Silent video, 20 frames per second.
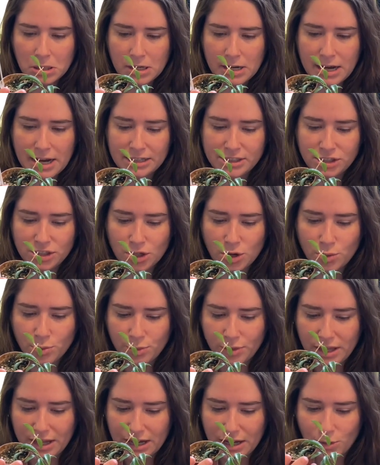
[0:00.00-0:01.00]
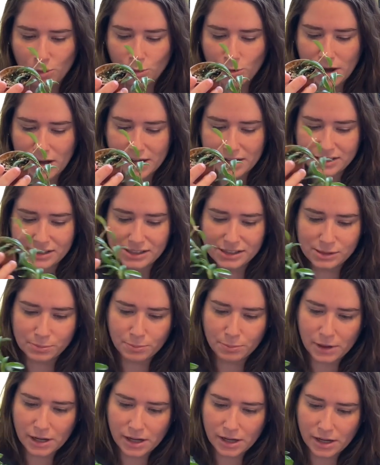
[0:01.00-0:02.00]
I don't think it was,
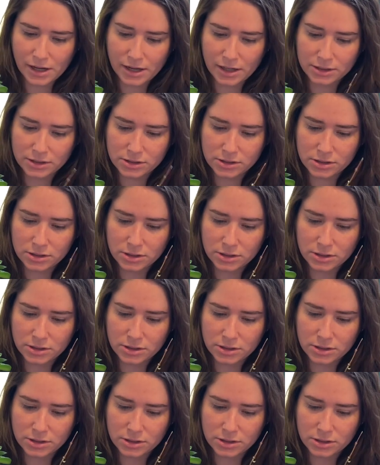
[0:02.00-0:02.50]
but